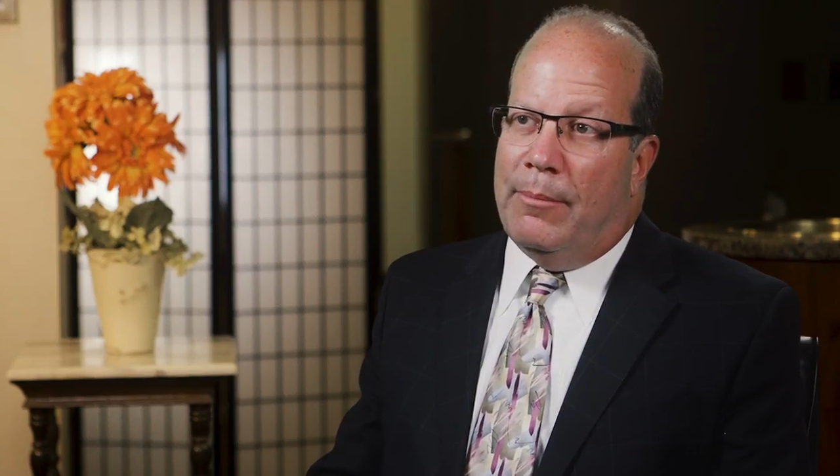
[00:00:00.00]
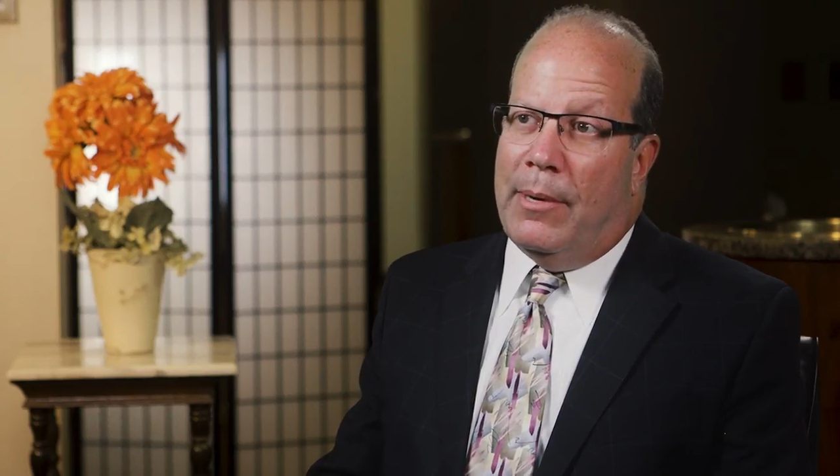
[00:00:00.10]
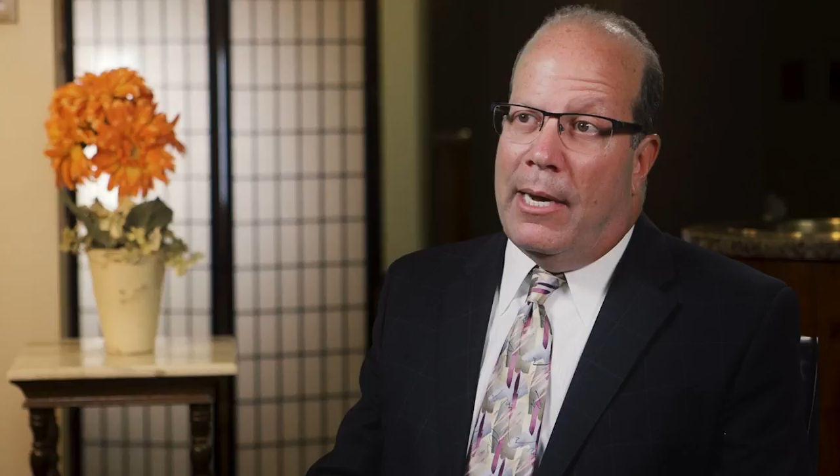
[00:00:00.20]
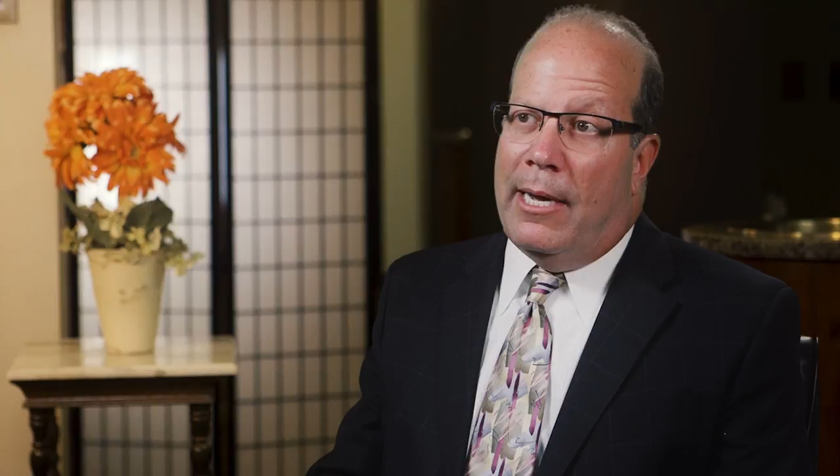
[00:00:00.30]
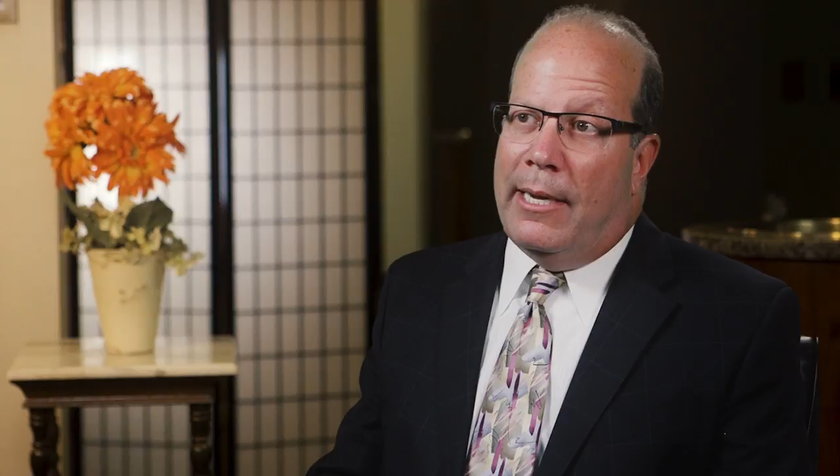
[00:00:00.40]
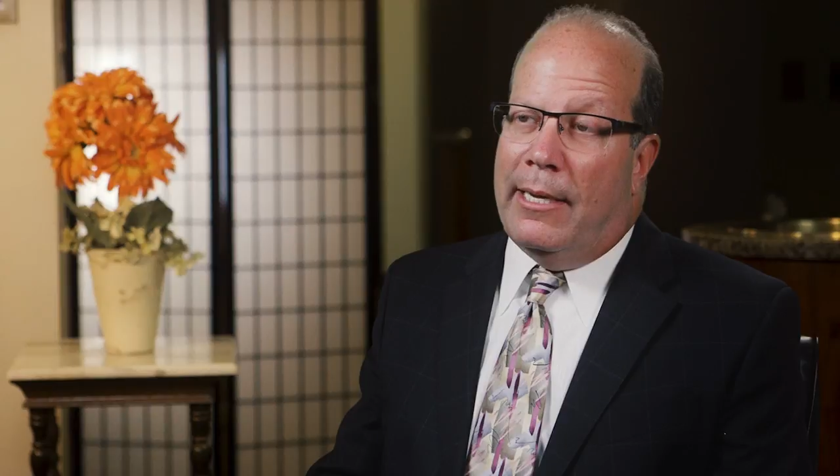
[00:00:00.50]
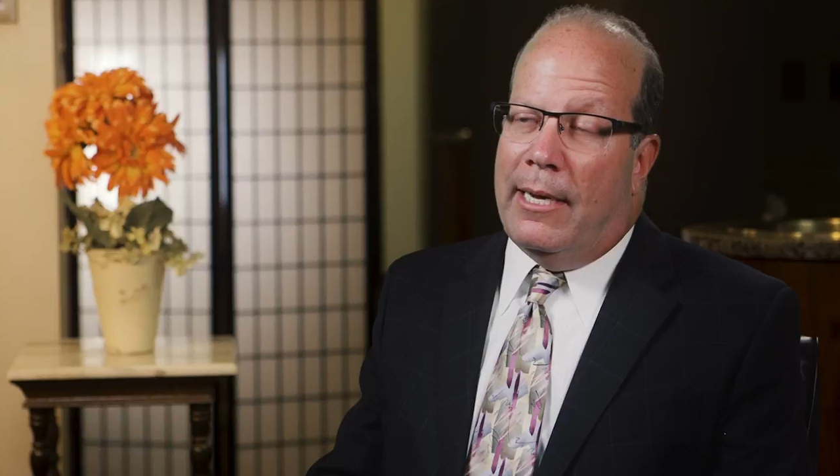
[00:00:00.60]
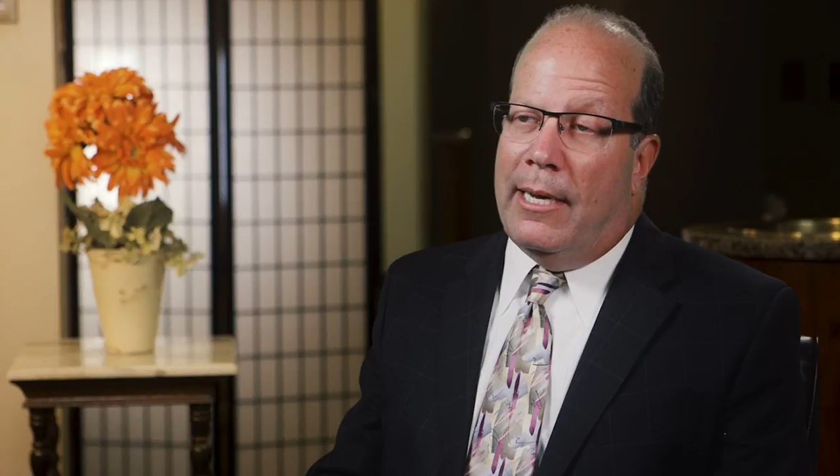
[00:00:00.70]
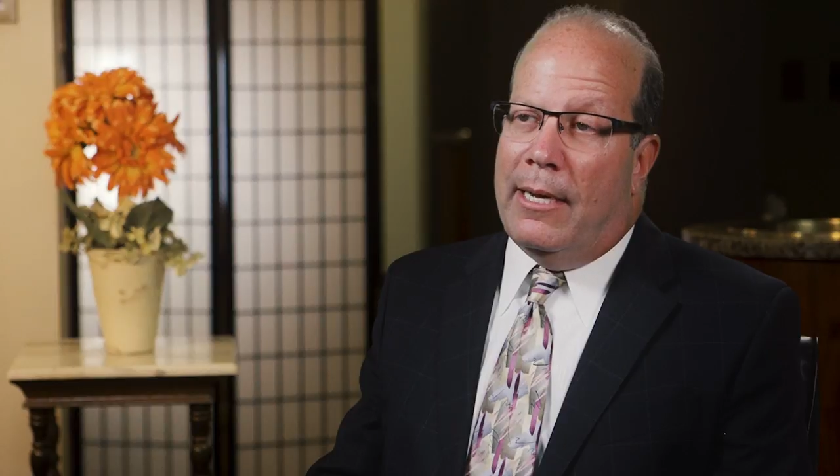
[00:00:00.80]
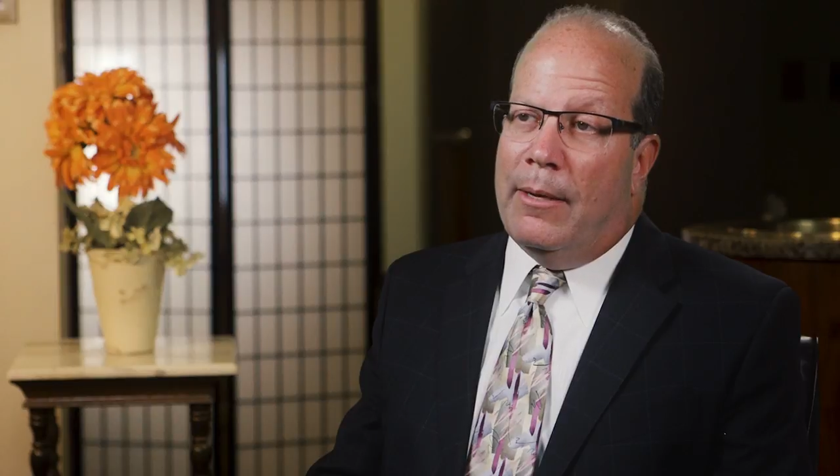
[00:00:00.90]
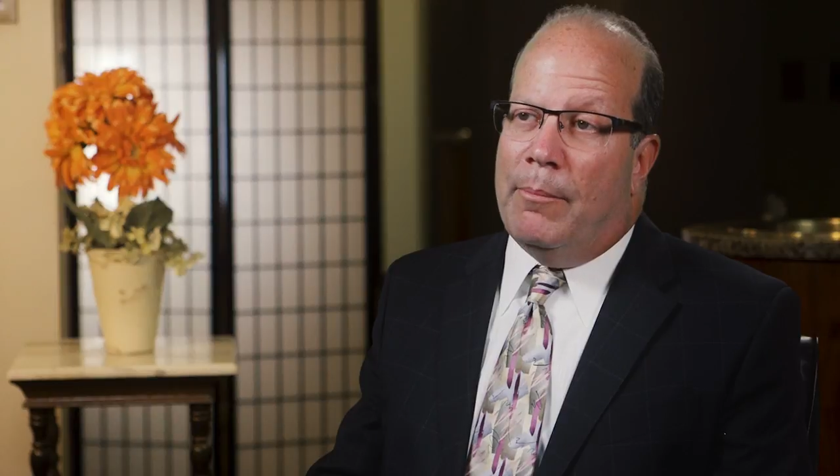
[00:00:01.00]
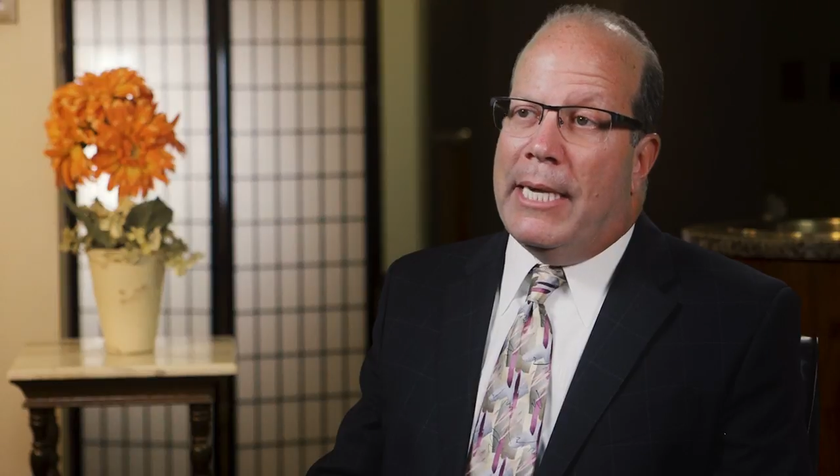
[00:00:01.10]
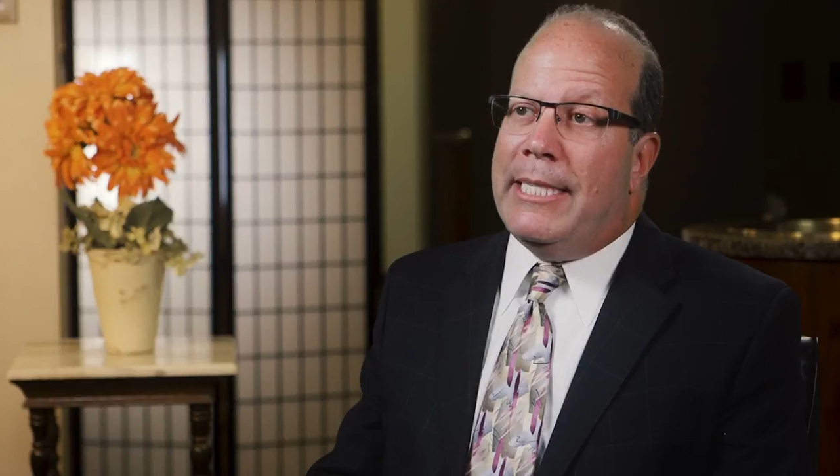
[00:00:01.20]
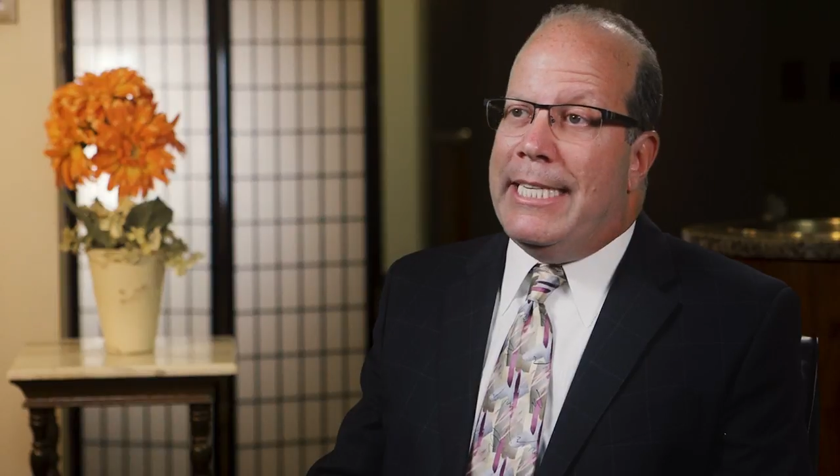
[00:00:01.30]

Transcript: my uh, my